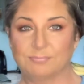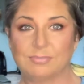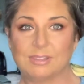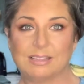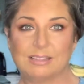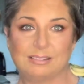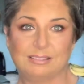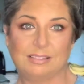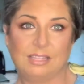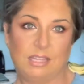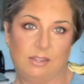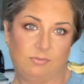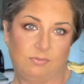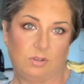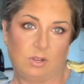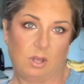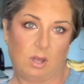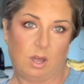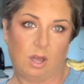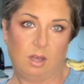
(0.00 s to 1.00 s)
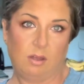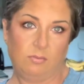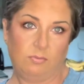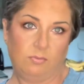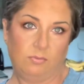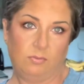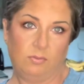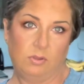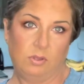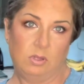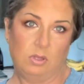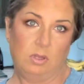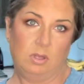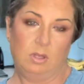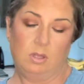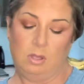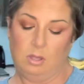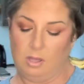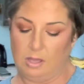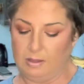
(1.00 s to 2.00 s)
lift off
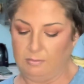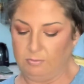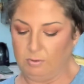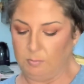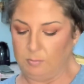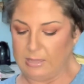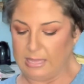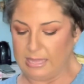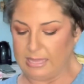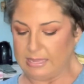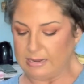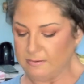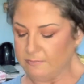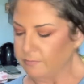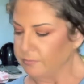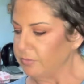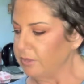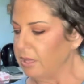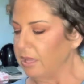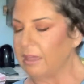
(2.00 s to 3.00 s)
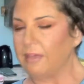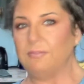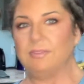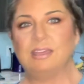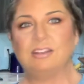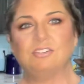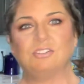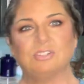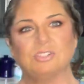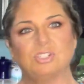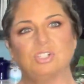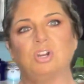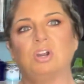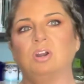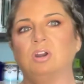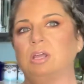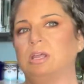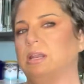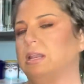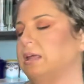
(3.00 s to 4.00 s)
of your pan, and then just
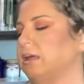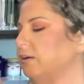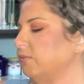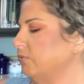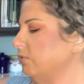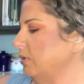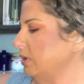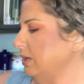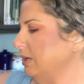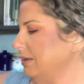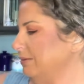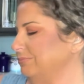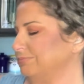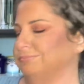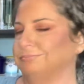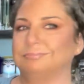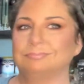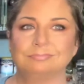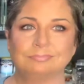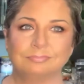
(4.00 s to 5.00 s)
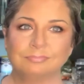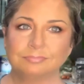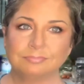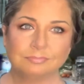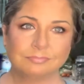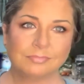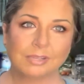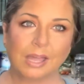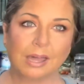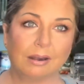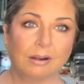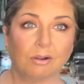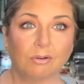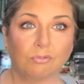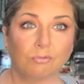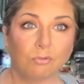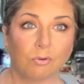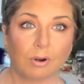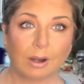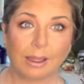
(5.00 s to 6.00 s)
turn it every, I don't know,
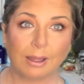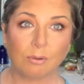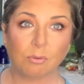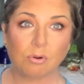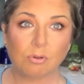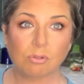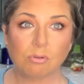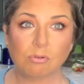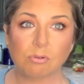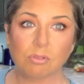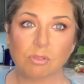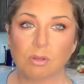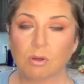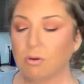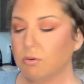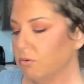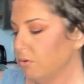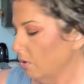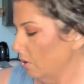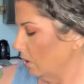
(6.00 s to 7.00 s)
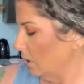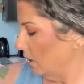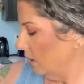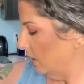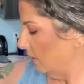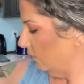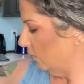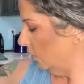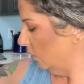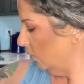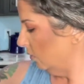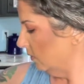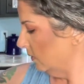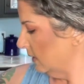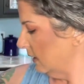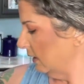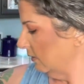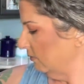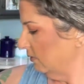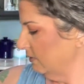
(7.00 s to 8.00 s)
4 hours or so if you're using
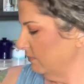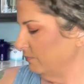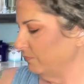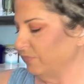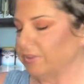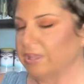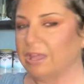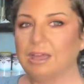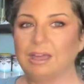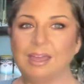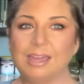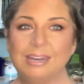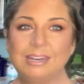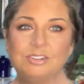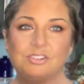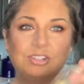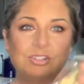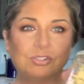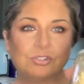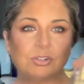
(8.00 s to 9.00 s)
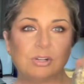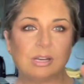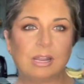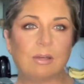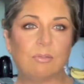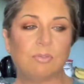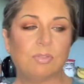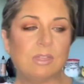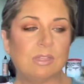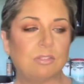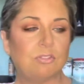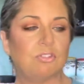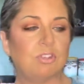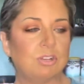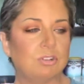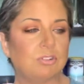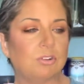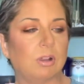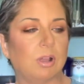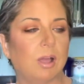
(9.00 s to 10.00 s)
the oven. I did ginger. Now this
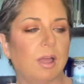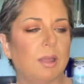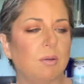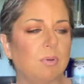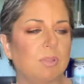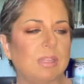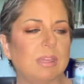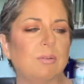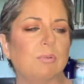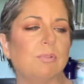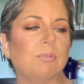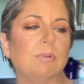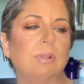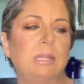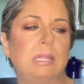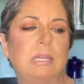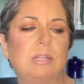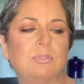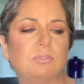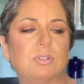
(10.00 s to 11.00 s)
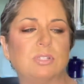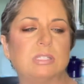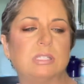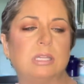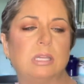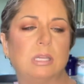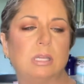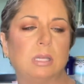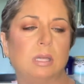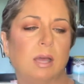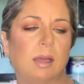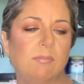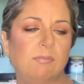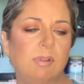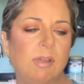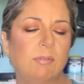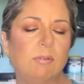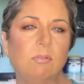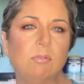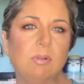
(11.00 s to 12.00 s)
ginger, it was really interesting. I've
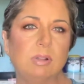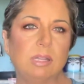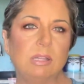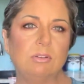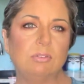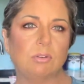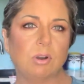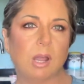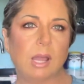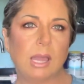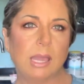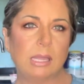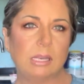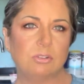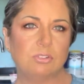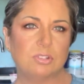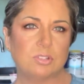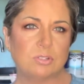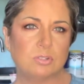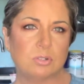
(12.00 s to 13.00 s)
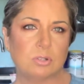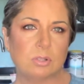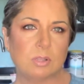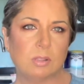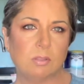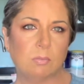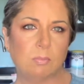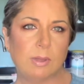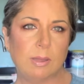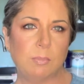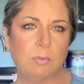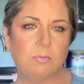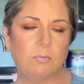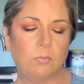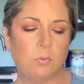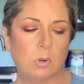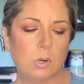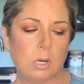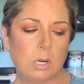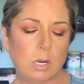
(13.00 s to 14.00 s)
never really dried ginger this way
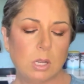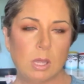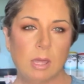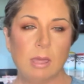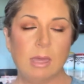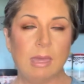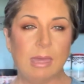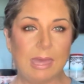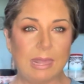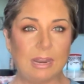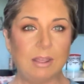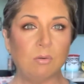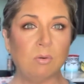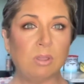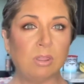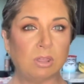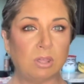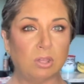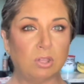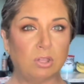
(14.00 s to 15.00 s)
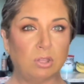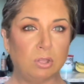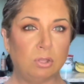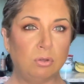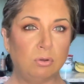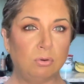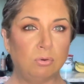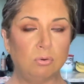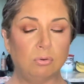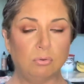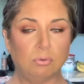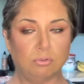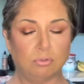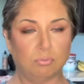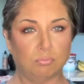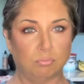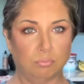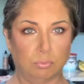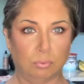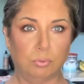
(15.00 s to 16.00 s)
before. And it was a huge
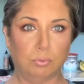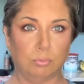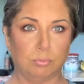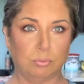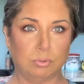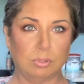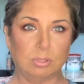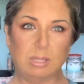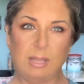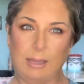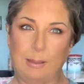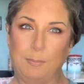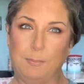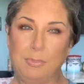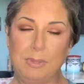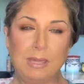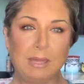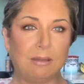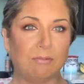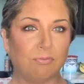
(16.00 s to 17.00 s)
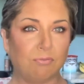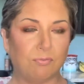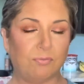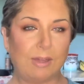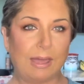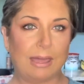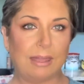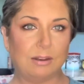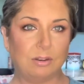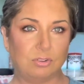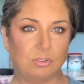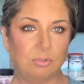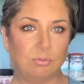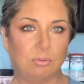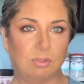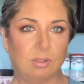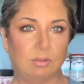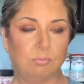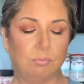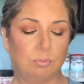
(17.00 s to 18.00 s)
root, like big, fat,
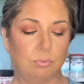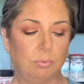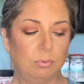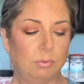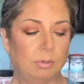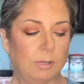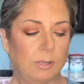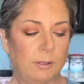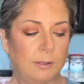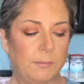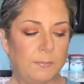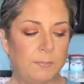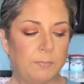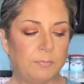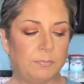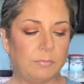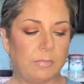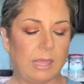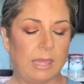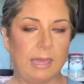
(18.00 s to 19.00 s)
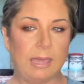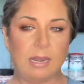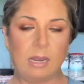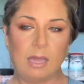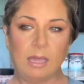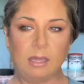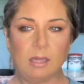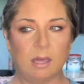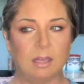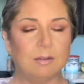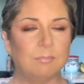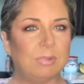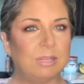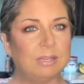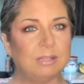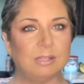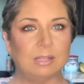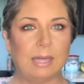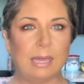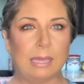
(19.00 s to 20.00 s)
juicy root. And I cut them
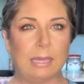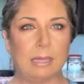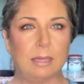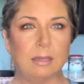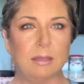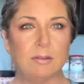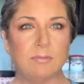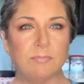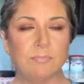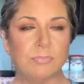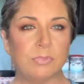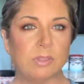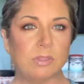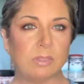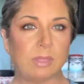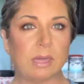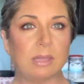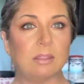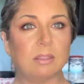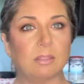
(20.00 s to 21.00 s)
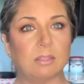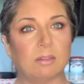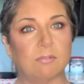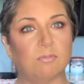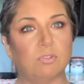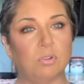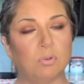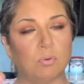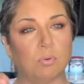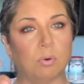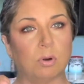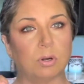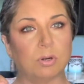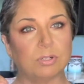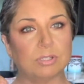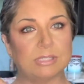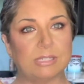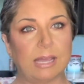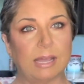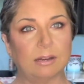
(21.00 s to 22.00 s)
into like sizes of
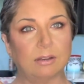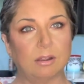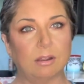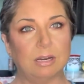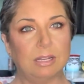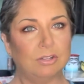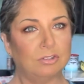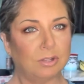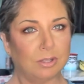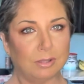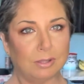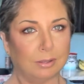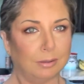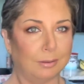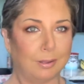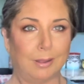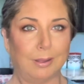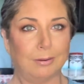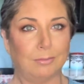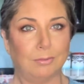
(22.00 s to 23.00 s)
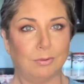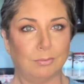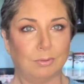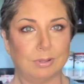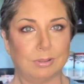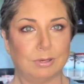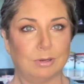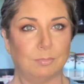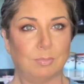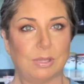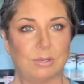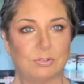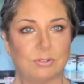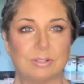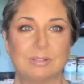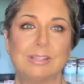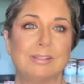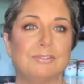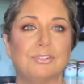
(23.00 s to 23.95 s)
2/4 stacked on each other. I don't know what the dimension, it's